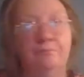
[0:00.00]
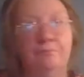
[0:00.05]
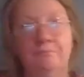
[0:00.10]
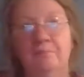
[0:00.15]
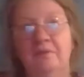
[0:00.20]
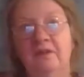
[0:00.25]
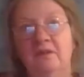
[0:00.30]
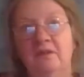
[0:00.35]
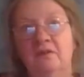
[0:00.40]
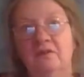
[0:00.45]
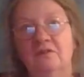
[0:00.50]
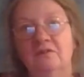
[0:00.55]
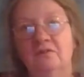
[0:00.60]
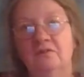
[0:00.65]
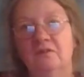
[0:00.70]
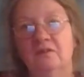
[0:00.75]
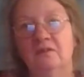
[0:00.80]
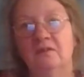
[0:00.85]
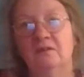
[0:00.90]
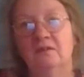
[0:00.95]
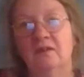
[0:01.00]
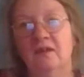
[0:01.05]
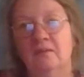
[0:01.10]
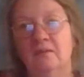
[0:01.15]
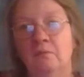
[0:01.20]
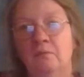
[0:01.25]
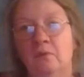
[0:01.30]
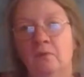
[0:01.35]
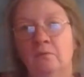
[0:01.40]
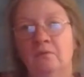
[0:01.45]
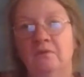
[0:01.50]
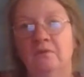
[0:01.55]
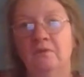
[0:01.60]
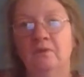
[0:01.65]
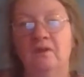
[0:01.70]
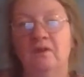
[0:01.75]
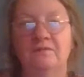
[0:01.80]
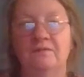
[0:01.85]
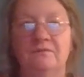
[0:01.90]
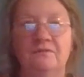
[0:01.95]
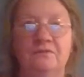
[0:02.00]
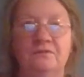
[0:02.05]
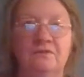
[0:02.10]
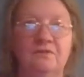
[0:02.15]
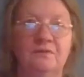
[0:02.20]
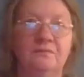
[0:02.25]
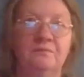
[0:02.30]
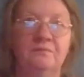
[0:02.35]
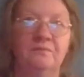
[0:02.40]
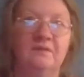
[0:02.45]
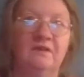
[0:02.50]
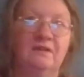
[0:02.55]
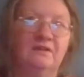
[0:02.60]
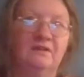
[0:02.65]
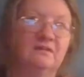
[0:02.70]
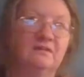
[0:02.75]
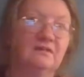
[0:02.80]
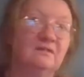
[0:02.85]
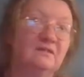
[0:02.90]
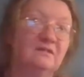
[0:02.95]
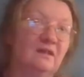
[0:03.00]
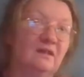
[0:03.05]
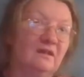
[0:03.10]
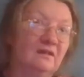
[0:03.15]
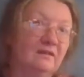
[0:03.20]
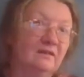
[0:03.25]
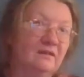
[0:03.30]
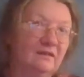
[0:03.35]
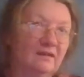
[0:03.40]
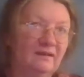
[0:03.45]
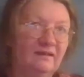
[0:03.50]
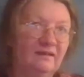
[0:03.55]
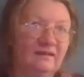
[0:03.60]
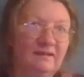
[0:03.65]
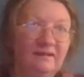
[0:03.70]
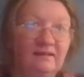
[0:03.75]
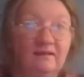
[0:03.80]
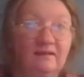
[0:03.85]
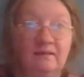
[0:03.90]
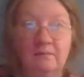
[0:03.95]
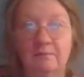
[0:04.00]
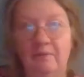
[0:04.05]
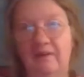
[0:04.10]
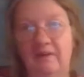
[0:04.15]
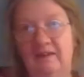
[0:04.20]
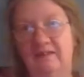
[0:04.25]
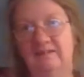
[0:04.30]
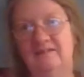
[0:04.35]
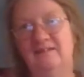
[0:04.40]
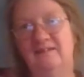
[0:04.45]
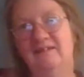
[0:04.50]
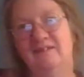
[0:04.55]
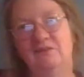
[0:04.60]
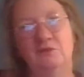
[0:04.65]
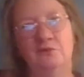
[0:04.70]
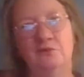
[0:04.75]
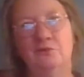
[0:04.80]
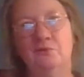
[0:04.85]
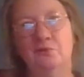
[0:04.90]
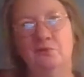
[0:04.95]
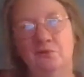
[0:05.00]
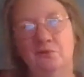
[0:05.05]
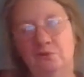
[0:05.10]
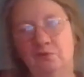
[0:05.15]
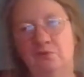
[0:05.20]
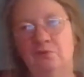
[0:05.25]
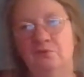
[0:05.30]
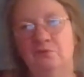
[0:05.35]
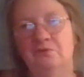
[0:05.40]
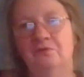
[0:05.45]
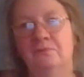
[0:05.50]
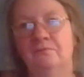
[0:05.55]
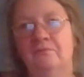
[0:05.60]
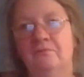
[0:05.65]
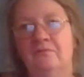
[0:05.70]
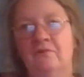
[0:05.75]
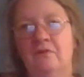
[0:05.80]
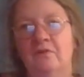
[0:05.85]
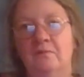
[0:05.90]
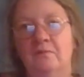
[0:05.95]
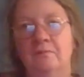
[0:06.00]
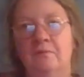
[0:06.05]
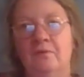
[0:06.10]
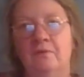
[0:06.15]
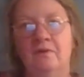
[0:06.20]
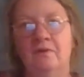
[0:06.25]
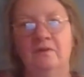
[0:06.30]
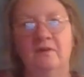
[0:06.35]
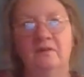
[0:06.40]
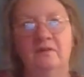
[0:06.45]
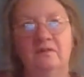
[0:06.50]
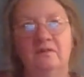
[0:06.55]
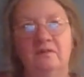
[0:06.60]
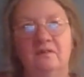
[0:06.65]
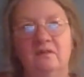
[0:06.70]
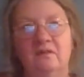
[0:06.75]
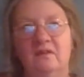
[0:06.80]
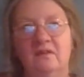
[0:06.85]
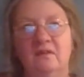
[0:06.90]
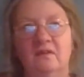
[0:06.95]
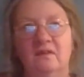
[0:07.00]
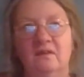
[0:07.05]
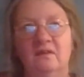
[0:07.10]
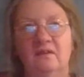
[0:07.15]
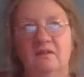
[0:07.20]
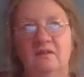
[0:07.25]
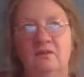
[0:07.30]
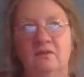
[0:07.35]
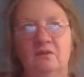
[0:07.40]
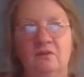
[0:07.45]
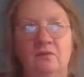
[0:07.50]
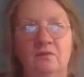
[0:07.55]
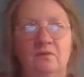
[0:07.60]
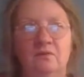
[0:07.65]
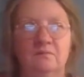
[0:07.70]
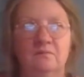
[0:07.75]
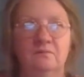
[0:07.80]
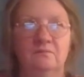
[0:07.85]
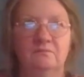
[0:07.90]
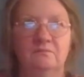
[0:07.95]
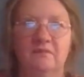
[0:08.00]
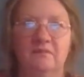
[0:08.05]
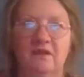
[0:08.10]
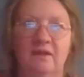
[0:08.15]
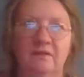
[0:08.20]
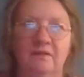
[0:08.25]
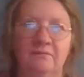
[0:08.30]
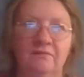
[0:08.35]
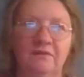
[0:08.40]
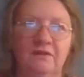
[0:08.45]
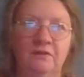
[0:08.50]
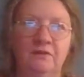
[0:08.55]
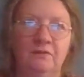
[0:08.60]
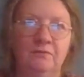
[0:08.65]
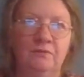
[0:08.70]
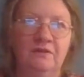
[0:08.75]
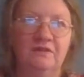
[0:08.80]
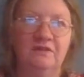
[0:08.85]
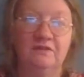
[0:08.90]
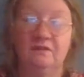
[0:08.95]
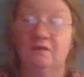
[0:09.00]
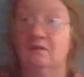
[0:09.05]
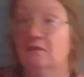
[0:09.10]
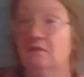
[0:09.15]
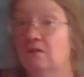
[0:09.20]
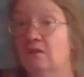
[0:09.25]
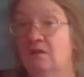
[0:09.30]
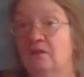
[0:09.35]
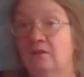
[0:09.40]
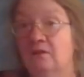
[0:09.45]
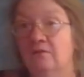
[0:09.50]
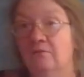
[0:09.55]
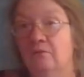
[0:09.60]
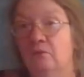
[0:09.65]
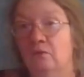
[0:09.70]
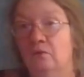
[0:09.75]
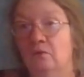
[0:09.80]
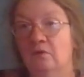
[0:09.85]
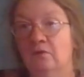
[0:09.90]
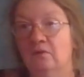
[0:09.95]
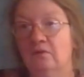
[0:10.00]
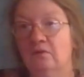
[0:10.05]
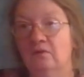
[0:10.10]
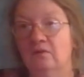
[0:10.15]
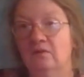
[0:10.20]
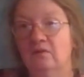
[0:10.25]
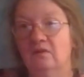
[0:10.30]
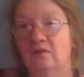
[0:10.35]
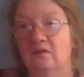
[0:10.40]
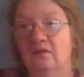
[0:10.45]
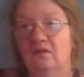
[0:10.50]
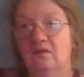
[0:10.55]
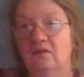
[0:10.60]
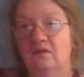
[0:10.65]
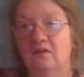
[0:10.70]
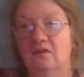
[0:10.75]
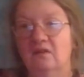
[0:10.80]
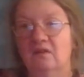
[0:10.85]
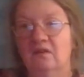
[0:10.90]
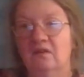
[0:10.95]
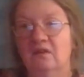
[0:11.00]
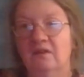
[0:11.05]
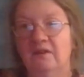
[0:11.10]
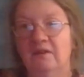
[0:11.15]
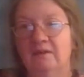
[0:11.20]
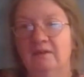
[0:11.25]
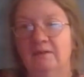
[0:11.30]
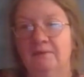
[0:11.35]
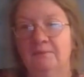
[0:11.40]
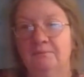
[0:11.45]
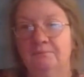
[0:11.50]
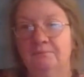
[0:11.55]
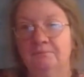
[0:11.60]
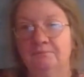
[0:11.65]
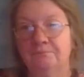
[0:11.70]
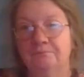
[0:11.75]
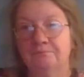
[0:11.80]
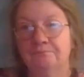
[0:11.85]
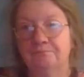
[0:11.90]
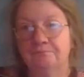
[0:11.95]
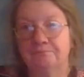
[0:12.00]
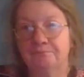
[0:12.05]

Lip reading: because in that moment you have to sort of stop cleaning plastic to use them for a product. I think you're wasting a lot of water. Um,